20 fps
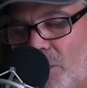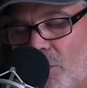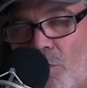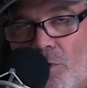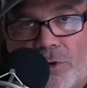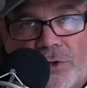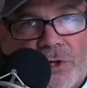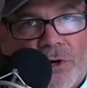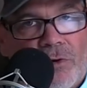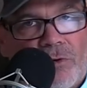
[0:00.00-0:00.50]

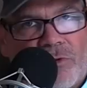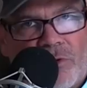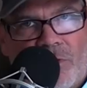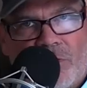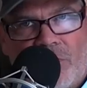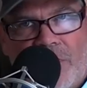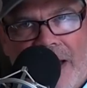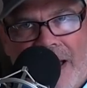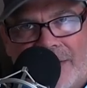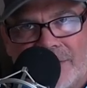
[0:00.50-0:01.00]
or don't grow
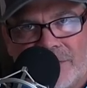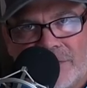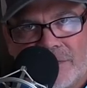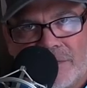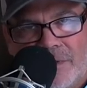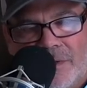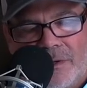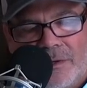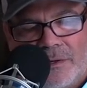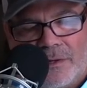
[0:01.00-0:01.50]
grass.
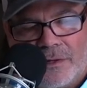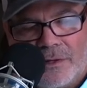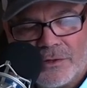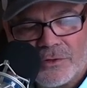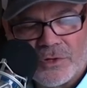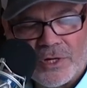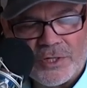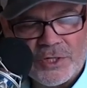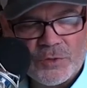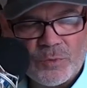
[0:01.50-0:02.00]

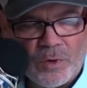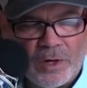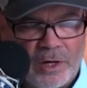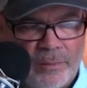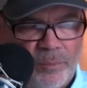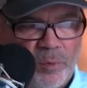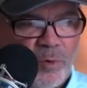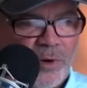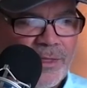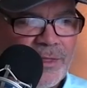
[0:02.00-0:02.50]
So I just wanted to
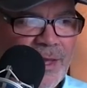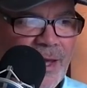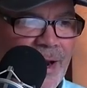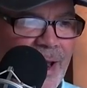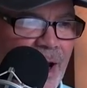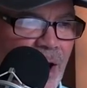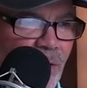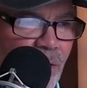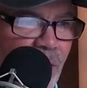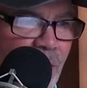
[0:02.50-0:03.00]
point that
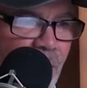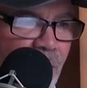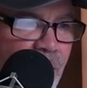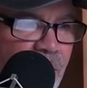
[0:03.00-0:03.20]
out.